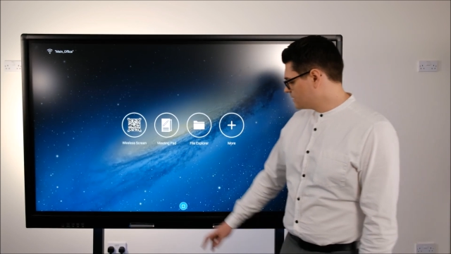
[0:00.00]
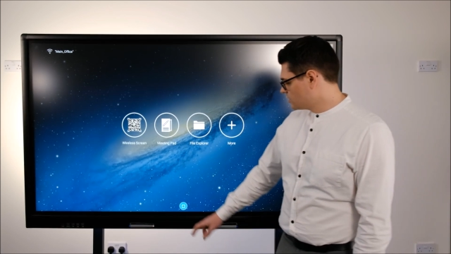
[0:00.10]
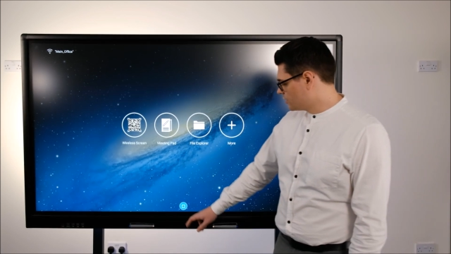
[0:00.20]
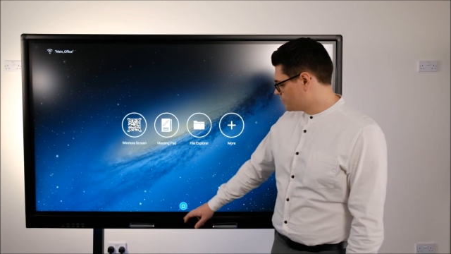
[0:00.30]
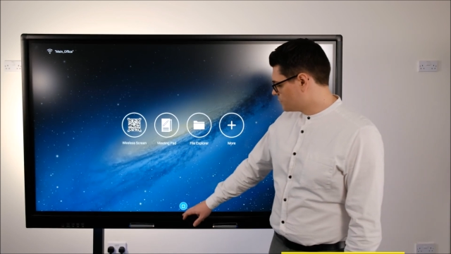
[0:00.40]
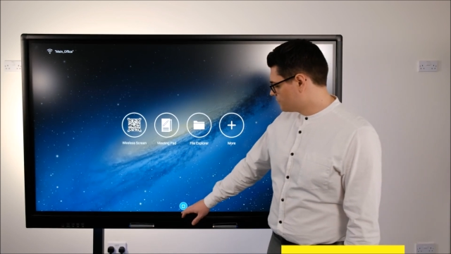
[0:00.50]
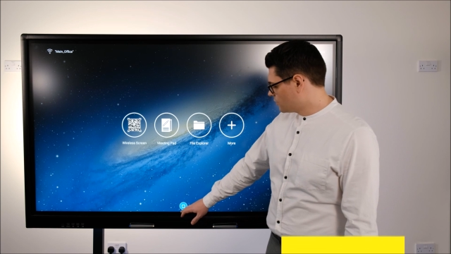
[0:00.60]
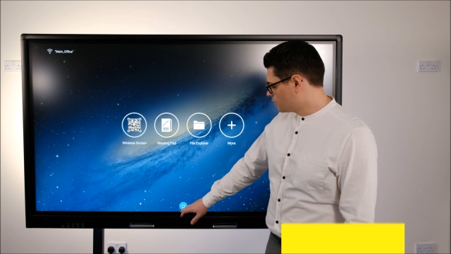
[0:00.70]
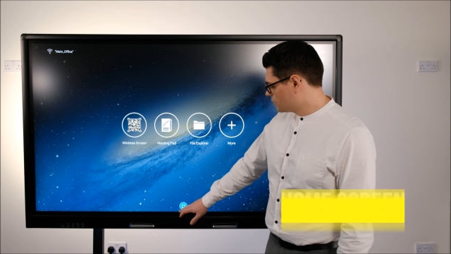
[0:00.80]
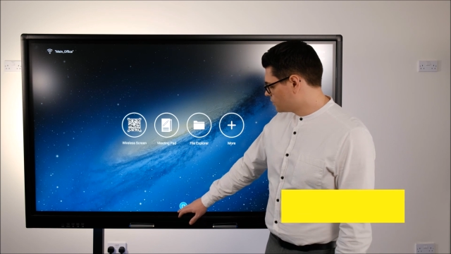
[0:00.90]
any time you've
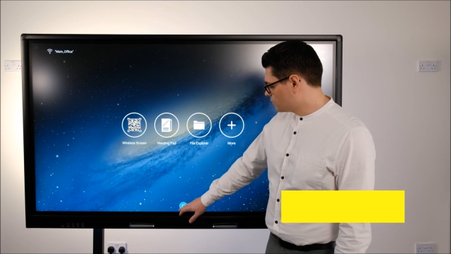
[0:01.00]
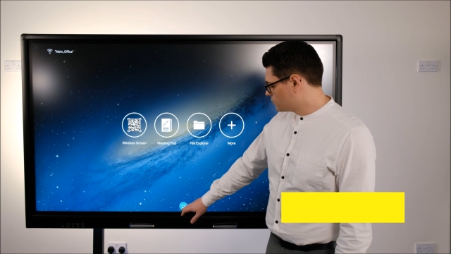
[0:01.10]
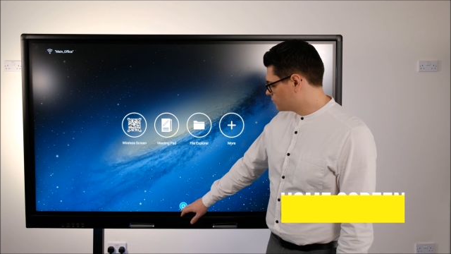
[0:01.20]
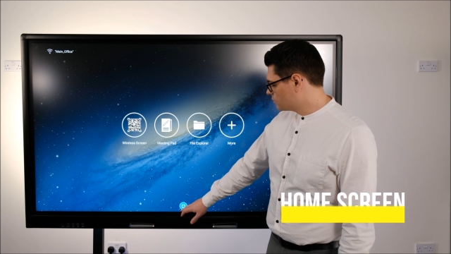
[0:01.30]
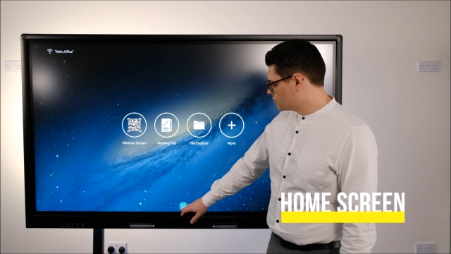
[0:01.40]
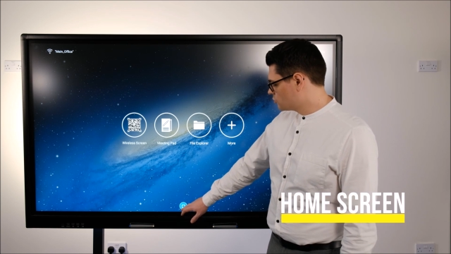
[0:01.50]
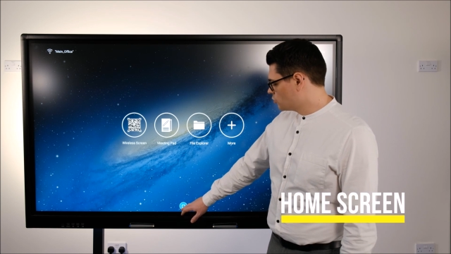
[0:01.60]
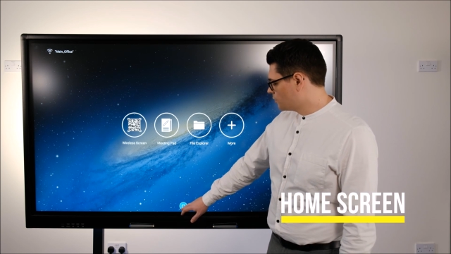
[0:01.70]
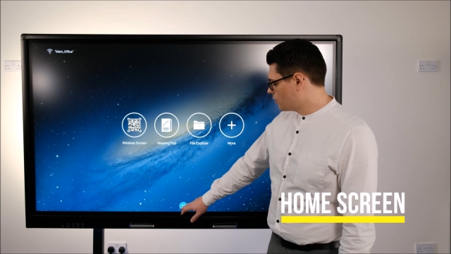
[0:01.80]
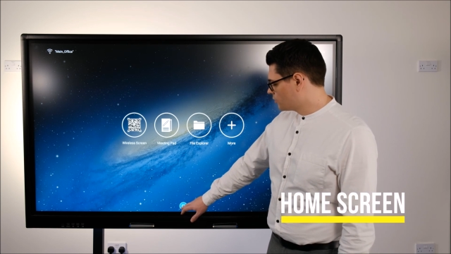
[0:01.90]
got the
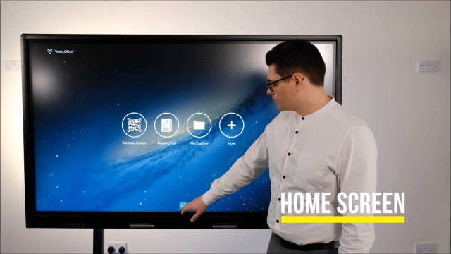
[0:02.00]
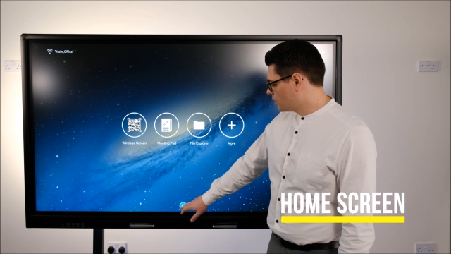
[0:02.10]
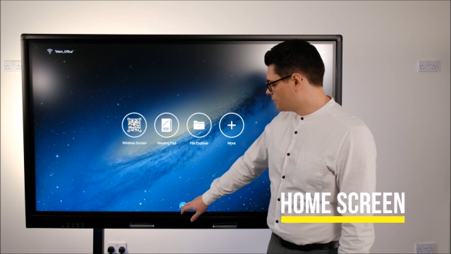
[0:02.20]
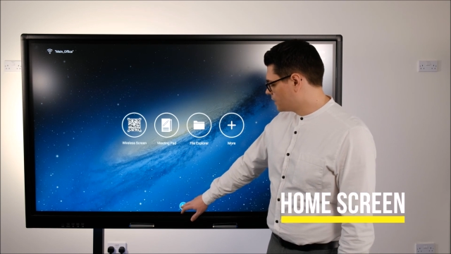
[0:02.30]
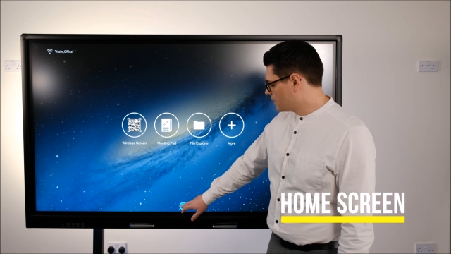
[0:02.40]
toolbar at the bottom